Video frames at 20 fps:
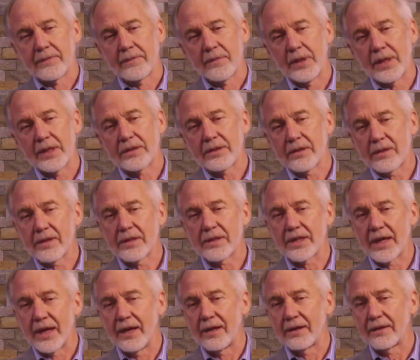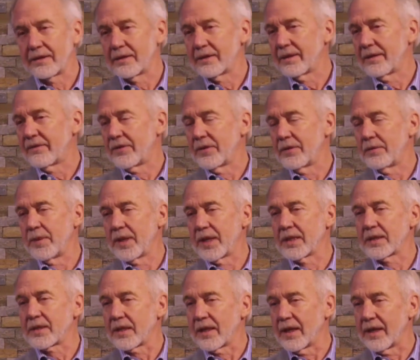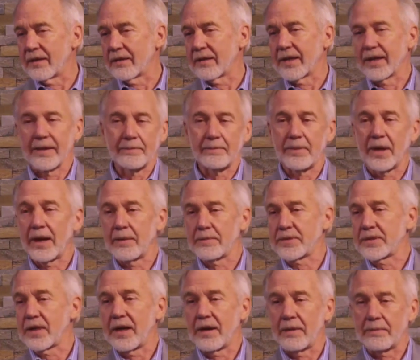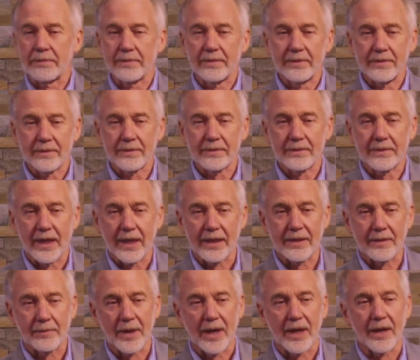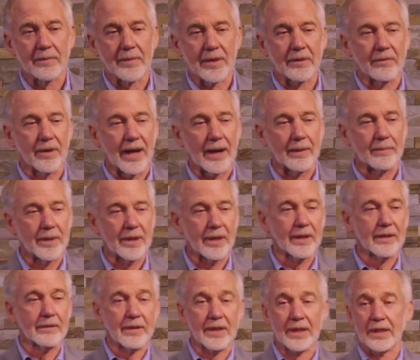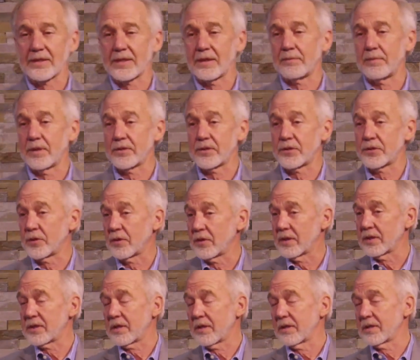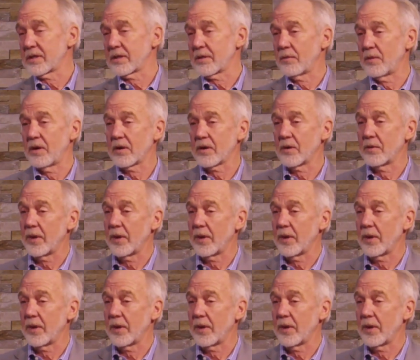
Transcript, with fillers: Well, it turns out, a few minutes later, he pops up at the bottom of the rapid and gets up on shore and starts to walk